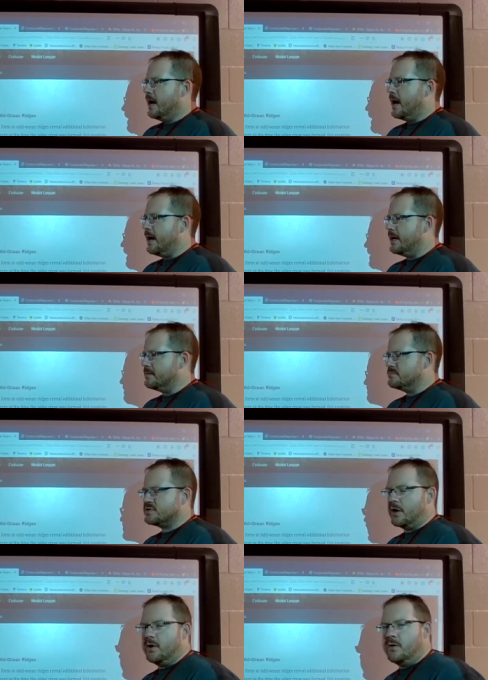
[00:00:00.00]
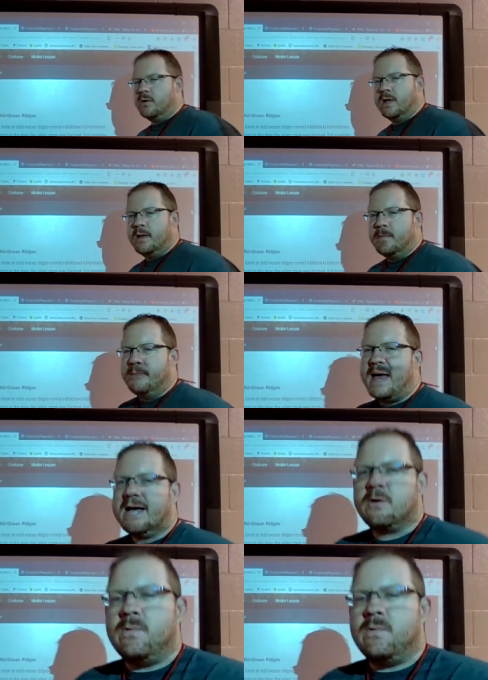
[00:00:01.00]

Um, so back